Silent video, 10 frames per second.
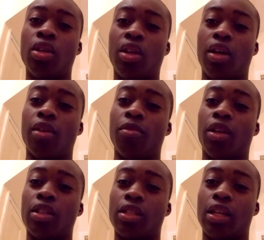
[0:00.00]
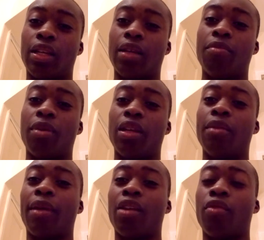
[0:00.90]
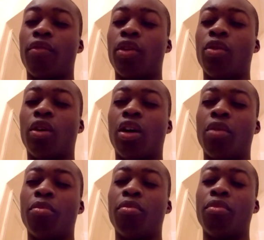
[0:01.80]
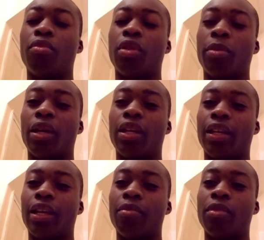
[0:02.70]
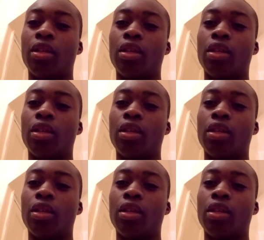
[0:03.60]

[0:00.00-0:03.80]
on last night, but he made a review on the Burnley game.